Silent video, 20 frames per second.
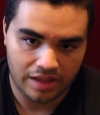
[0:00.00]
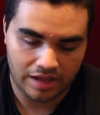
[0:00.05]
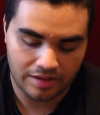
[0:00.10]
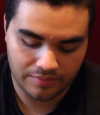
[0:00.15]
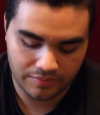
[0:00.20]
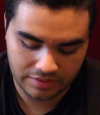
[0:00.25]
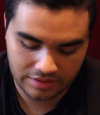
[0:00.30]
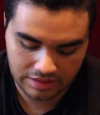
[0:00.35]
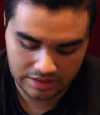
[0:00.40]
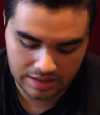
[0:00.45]
I
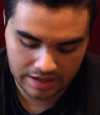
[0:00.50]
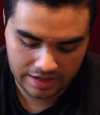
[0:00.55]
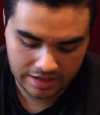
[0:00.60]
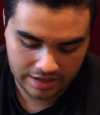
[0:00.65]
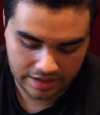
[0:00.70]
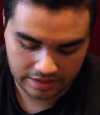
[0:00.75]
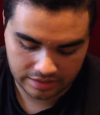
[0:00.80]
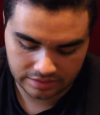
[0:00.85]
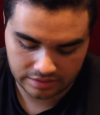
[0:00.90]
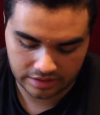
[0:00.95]
really
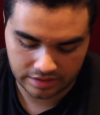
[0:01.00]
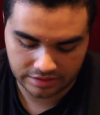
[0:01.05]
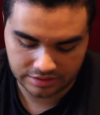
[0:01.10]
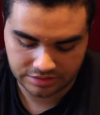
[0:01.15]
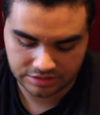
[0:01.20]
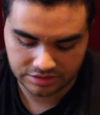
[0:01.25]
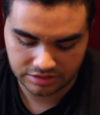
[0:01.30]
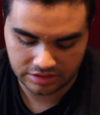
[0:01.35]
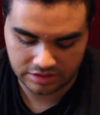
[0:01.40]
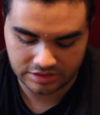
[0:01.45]
like it,
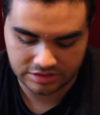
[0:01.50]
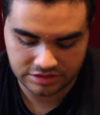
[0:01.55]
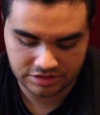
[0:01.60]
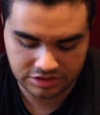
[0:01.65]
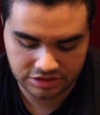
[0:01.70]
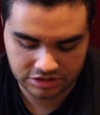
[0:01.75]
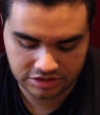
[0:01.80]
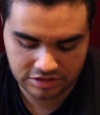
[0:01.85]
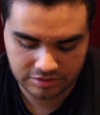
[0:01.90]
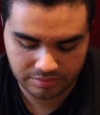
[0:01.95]
actually.
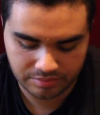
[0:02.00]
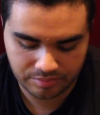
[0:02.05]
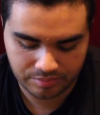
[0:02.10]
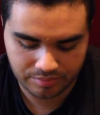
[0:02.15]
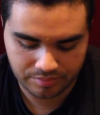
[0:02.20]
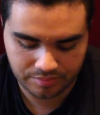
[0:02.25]
It's just a